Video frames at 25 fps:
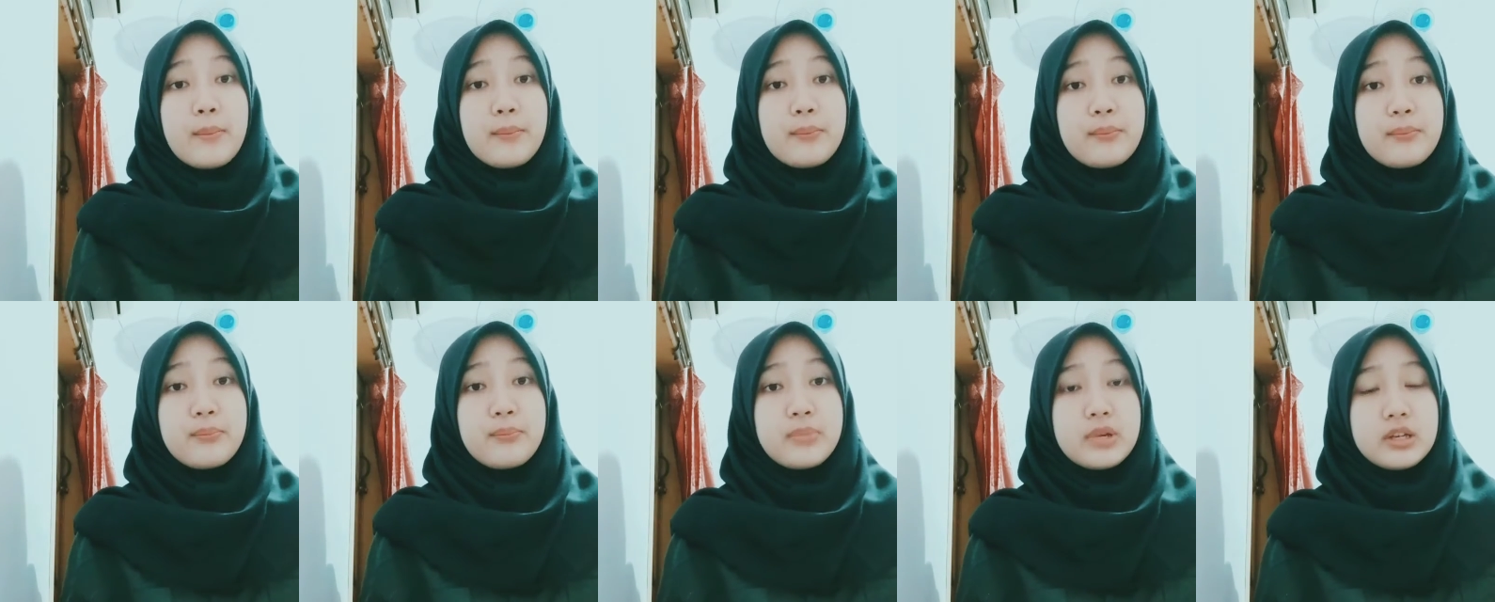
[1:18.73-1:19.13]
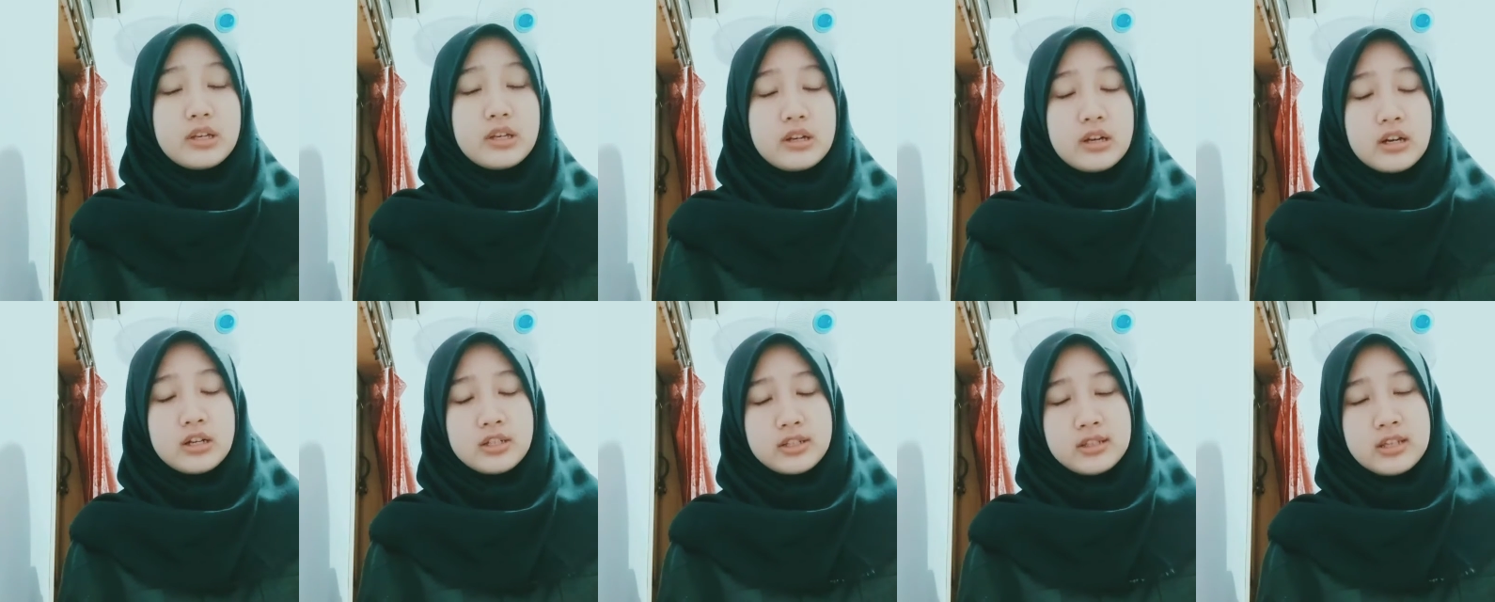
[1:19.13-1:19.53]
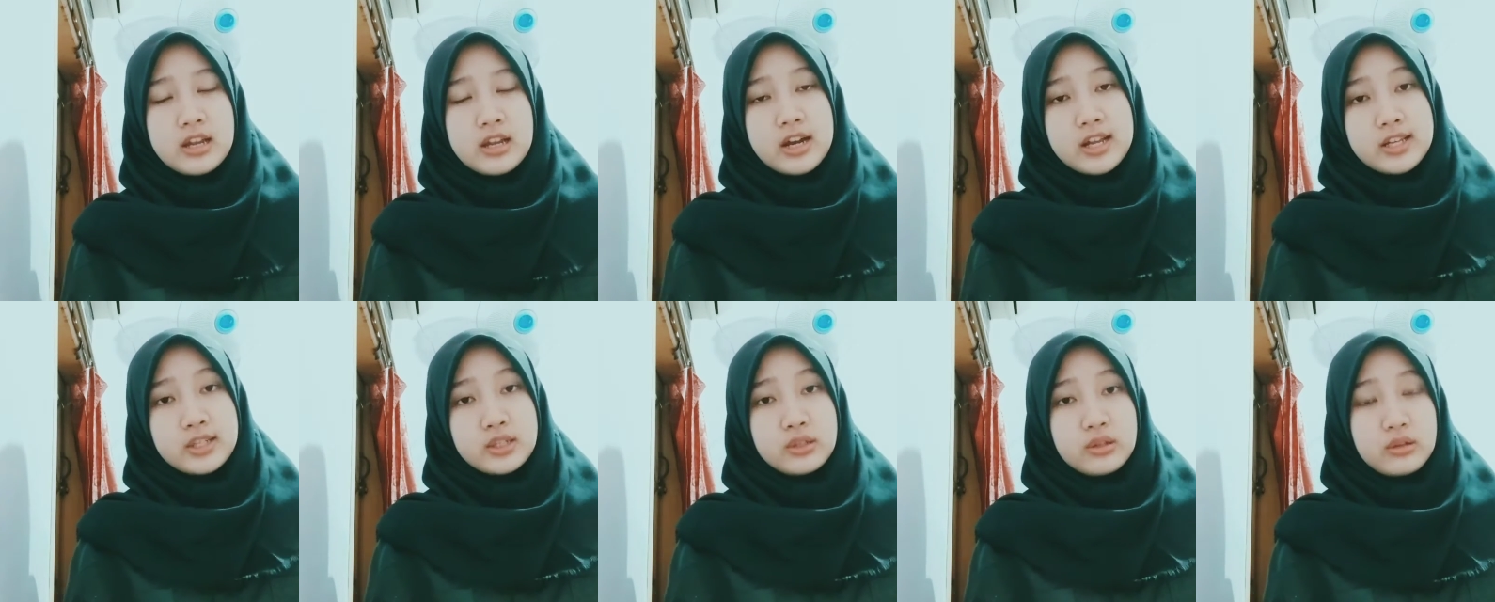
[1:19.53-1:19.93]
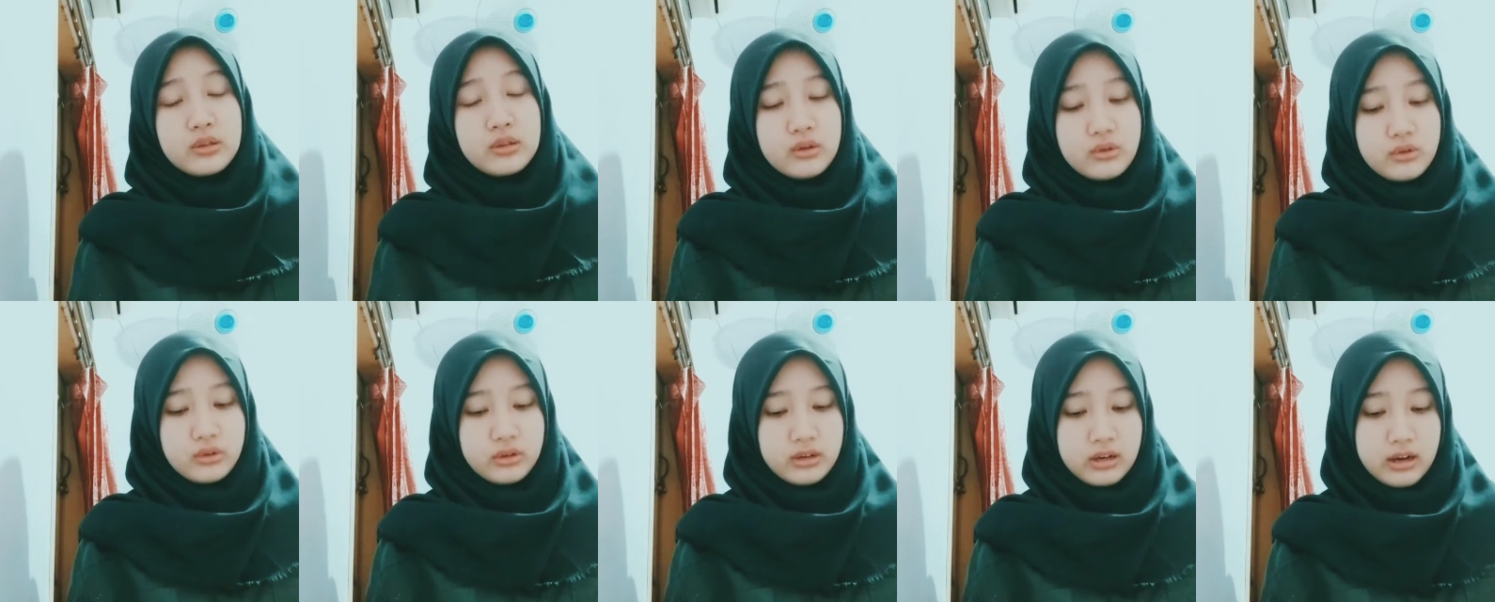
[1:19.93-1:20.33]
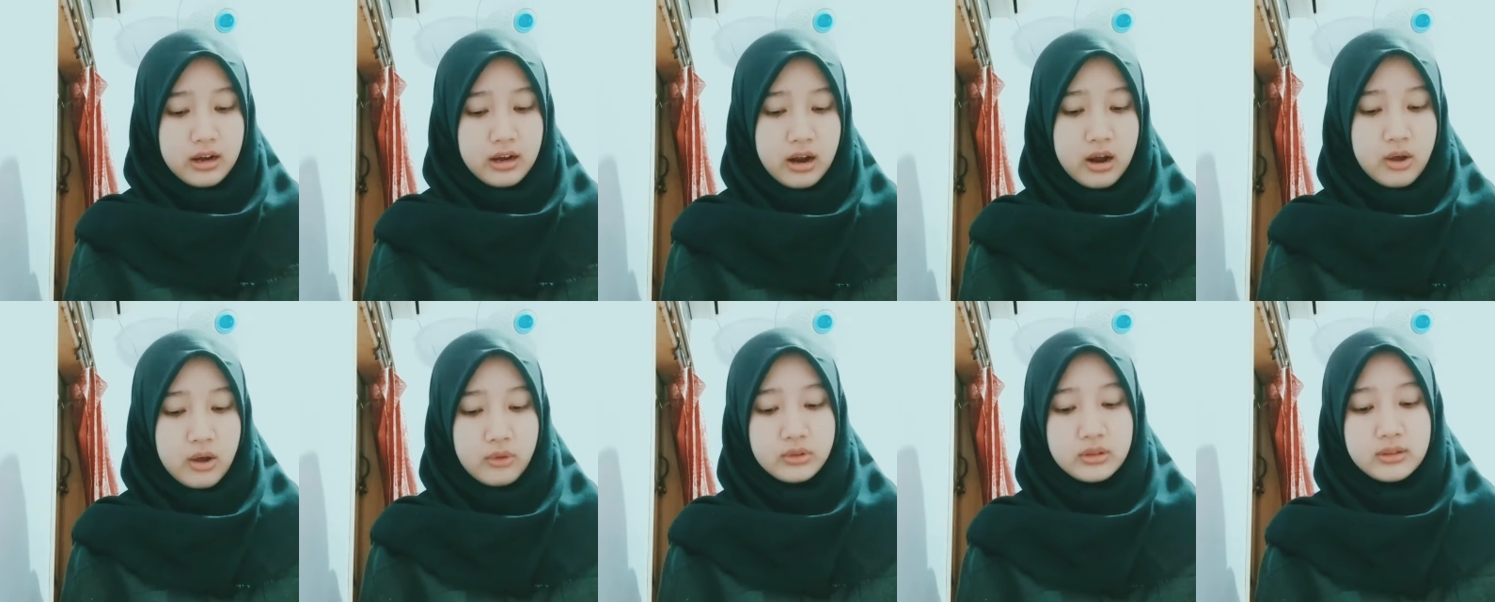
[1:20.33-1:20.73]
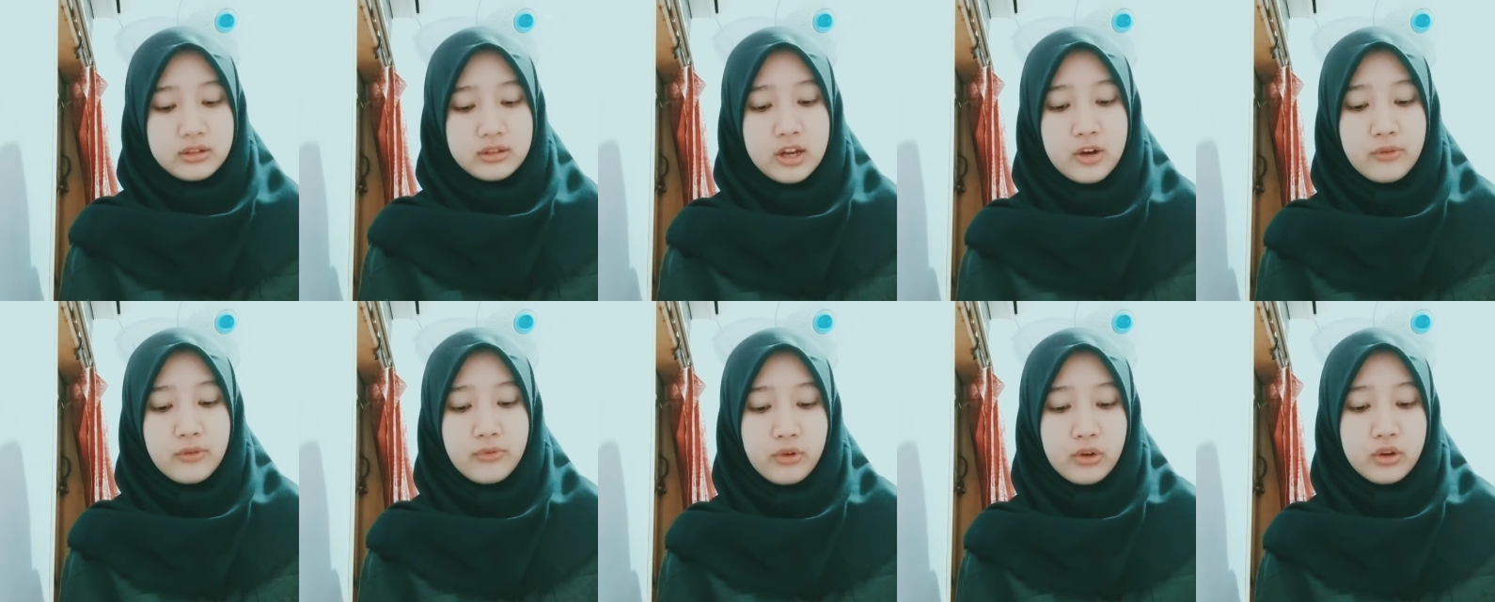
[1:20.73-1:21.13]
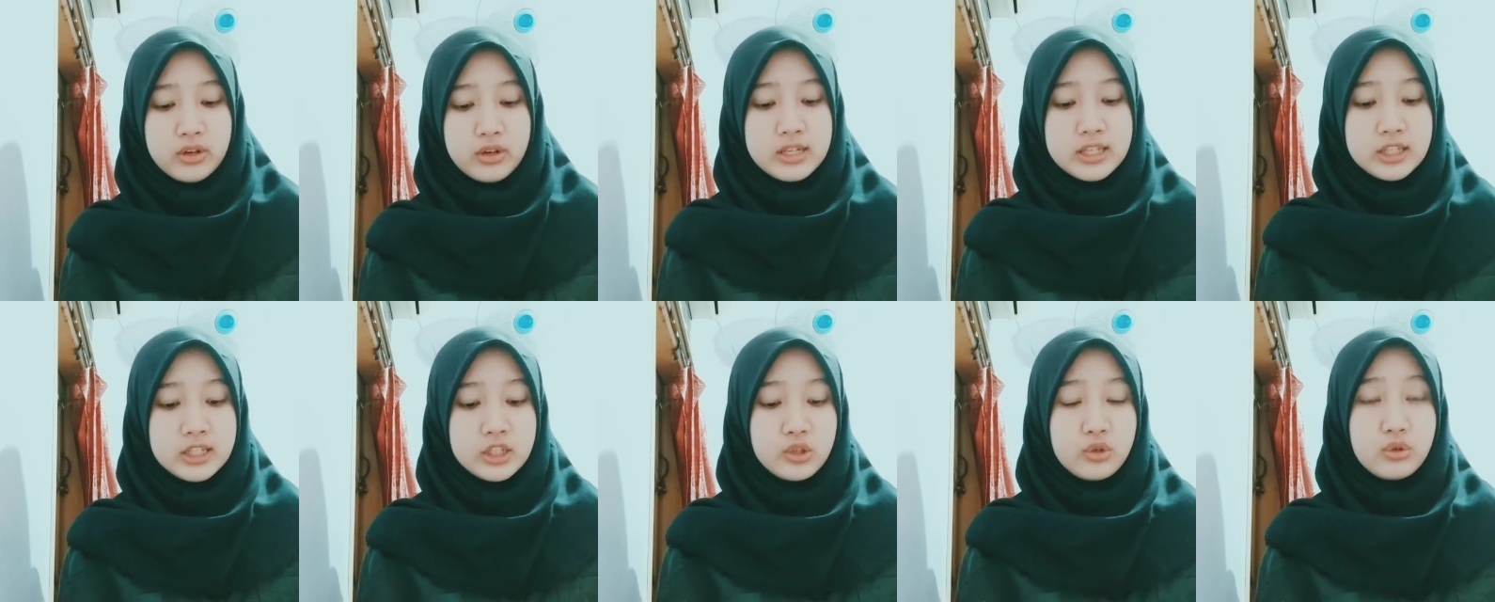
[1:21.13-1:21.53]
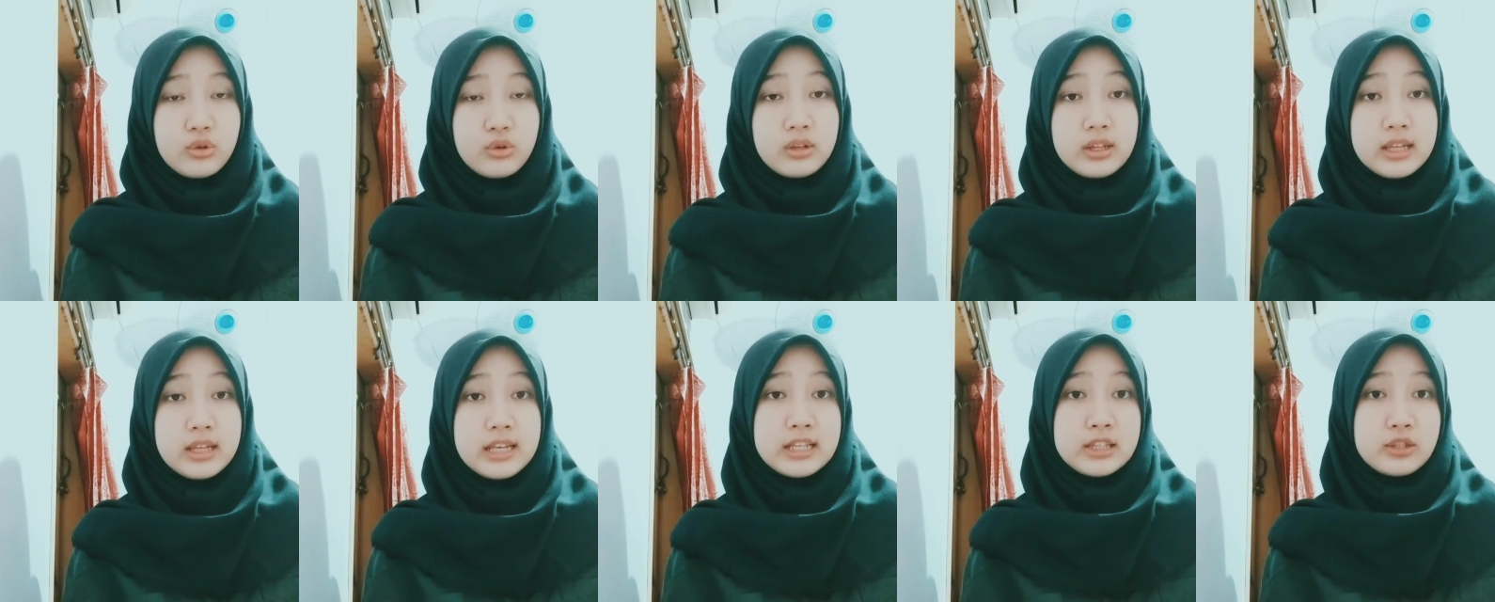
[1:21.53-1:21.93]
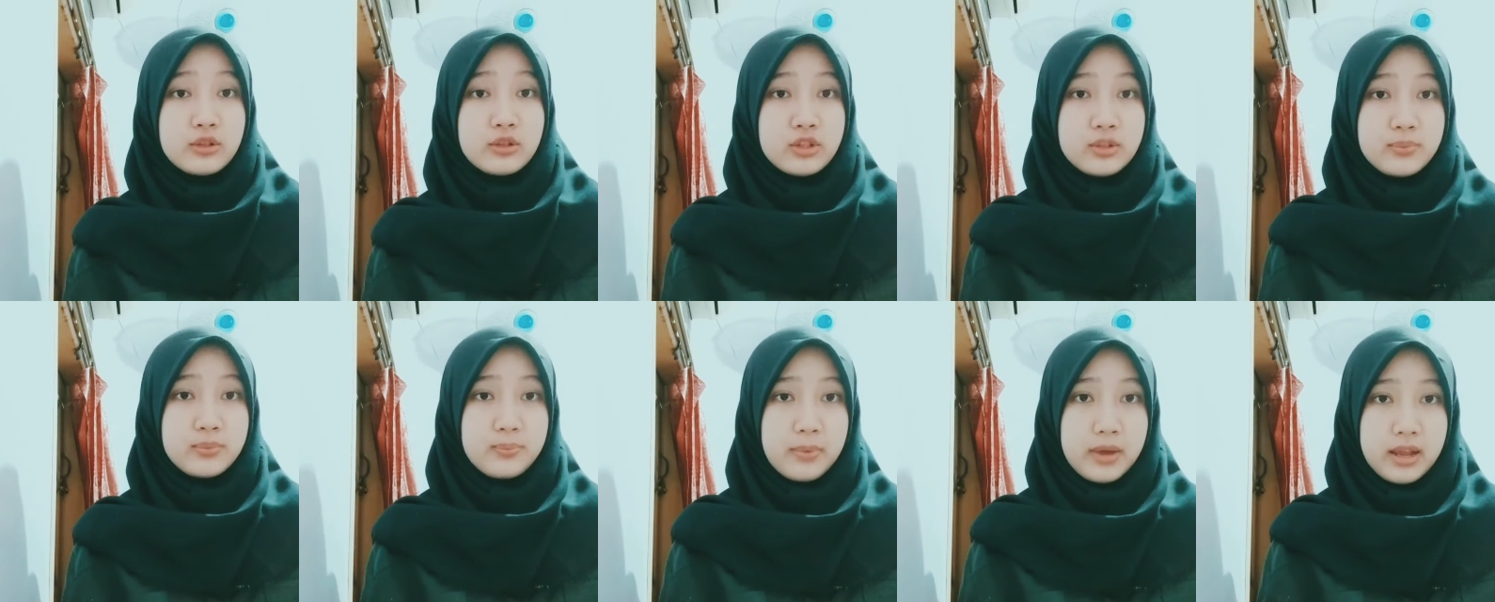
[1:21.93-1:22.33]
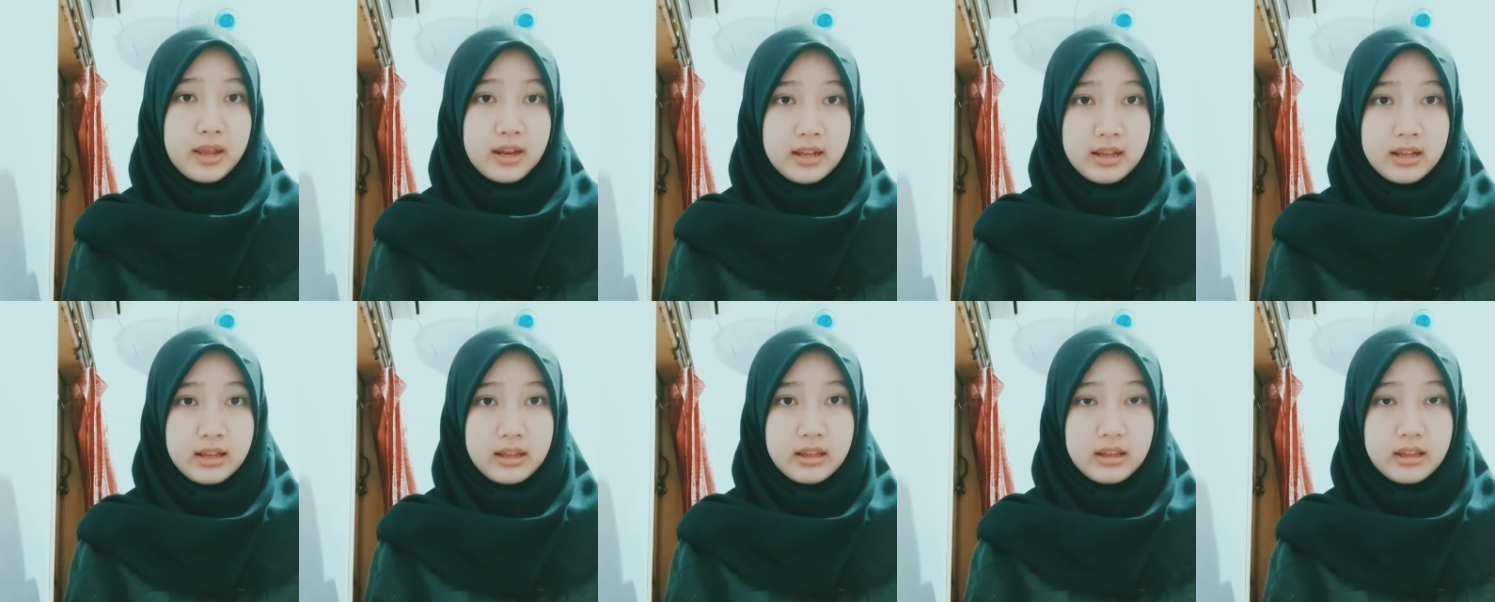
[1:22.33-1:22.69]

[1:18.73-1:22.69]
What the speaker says: Because there is no crowd, therefore the school is suspended.